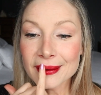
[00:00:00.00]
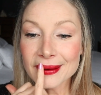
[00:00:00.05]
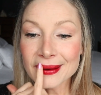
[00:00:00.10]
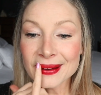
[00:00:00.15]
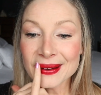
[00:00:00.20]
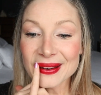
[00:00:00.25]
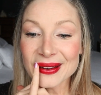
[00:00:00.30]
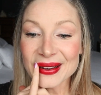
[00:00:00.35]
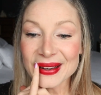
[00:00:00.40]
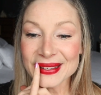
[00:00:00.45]

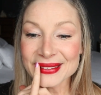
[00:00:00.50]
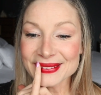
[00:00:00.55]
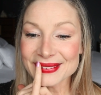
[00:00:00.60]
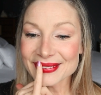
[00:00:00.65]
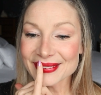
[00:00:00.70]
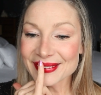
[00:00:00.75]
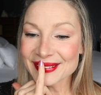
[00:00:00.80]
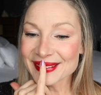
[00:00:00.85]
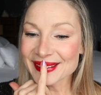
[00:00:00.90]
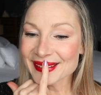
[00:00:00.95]
I
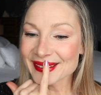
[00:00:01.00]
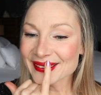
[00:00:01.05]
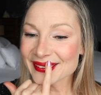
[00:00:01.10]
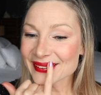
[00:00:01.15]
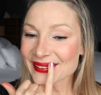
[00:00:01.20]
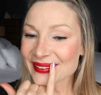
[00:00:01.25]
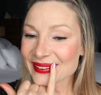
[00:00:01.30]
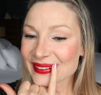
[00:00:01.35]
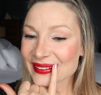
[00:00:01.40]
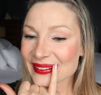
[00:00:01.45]
saw
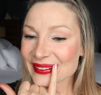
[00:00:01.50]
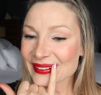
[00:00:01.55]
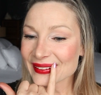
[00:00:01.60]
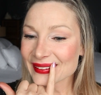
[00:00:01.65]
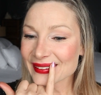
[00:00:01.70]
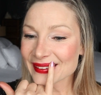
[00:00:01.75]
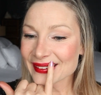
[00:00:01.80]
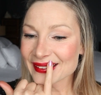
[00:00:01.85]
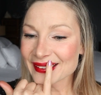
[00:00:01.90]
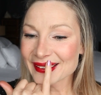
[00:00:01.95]
this
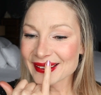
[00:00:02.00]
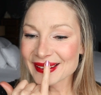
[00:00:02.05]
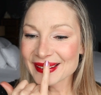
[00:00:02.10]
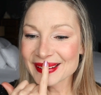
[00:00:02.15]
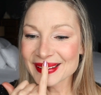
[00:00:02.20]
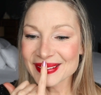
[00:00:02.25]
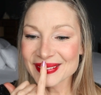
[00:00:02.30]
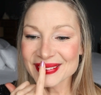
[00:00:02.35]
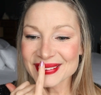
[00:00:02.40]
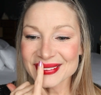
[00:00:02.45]

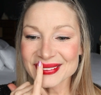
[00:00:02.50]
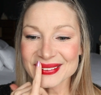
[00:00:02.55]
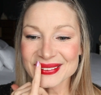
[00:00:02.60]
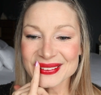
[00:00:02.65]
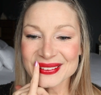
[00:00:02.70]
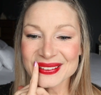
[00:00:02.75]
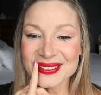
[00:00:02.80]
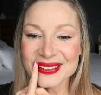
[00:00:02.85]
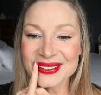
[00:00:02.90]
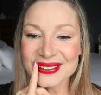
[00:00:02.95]
and it was
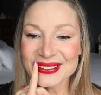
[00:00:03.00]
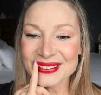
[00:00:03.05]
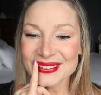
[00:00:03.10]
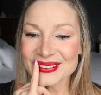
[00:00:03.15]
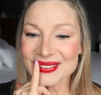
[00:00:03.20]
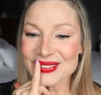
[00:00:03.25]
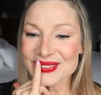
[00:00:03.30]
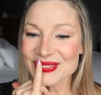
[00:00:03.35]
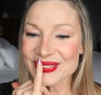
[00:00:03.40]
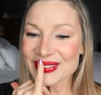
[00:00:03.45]
just
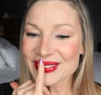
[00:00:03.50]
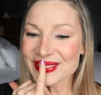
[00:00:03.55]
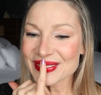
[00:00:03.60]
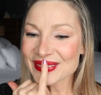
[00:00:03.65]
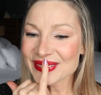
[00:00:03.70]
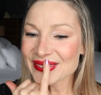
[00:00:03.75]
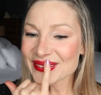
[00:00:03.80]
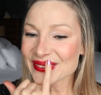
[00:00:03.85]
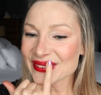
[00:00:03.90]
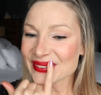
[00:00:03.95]
so
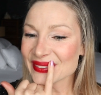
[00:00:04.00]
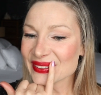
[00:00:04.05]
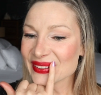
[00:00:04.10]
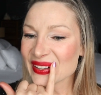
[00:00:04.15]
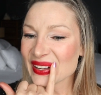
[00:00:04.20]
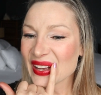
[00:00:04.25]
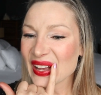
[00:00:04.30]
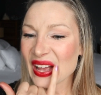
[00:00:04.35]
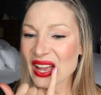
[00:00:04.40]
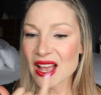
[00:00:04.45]
beautiful.
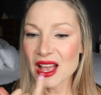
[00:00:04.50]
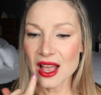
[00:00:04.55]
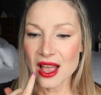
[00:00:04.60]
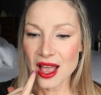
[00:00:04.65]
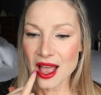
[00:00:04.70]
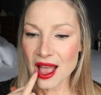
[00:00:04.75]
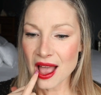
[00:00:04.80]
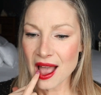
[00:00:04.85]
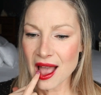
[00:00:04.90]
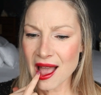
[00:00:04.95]

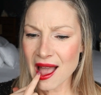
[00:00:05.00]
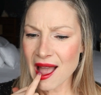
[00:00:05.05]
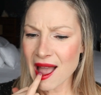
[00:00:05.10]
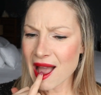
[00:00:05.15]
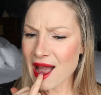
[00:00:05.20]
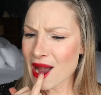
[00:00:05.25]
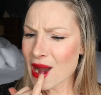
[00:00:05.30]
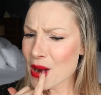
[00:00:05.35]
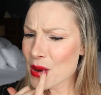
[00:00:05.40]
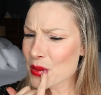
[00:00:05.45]

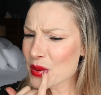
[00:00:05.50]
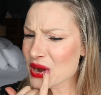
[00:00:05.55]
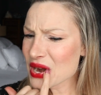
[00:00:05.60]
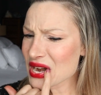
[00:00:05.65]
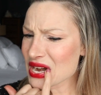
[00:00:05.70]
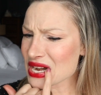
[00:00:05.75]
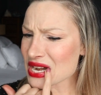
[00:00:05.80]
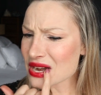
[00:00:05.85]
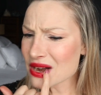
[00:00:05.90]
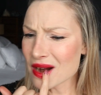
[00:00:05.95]
I'm
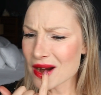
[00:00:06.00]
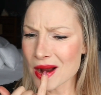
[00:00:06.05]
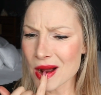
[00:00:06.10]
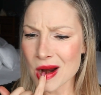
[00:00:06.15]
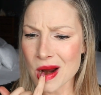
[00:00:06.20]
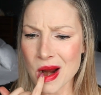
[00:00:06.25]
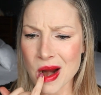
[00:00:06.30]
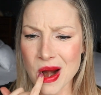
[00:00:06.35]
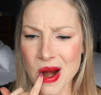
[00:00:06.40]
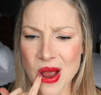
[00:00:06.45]
pretty sure I
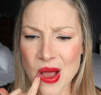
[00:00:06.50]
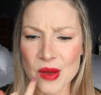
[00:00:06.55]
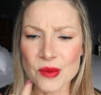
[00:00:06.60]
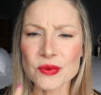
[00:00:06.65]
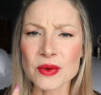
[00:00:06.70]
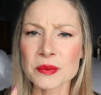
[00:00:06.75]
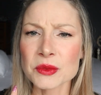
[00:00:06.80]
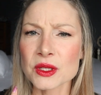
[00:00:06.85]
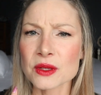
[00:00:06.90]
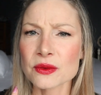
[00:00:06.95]
got it
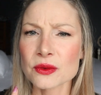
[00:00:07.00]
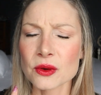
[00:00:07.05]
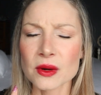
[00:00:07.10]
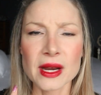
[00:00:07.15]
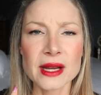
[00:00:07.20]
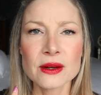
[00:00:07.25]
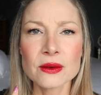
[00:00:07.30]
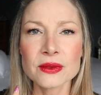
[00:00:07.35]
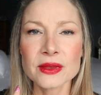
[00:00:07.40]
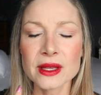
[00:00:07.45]
from
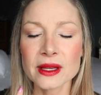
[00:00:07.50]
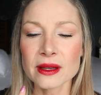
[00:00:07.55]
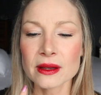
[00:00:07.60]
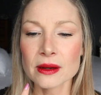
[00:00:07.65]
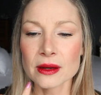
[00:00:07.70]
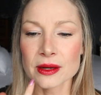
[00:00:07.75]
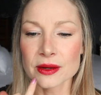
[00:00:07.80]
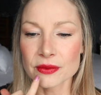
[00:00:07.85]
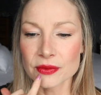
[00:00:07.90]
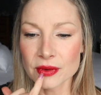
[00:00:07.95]
Sephora. I don't think I
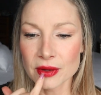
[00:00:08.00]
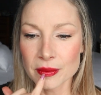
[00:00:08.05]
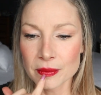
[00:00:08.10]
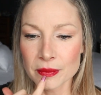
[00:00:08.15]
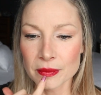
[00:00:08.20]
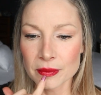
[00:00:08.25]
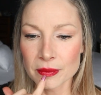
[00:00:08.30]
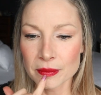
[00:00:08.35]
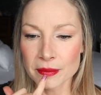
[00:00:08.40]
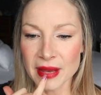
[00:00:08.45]
got it
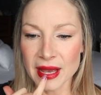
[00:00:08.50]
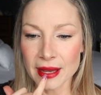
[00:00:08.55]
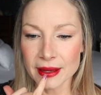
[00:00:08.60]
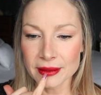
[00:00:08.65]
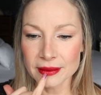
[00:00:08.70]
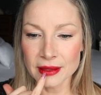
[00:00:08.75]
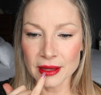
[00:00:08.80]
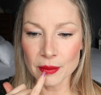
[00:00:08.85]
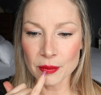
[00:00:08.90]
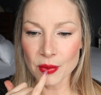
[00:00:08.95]
from
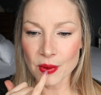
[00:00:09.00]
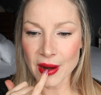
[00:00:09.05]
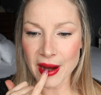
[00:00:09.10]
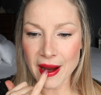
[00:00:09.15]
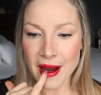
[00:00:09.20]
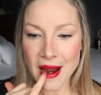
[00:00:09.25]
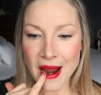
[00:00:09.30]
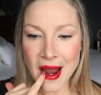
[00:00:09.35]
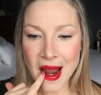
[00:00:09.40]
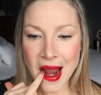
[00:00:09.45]
MAC at that
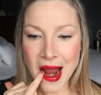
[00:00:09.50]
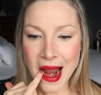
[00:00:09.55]
point.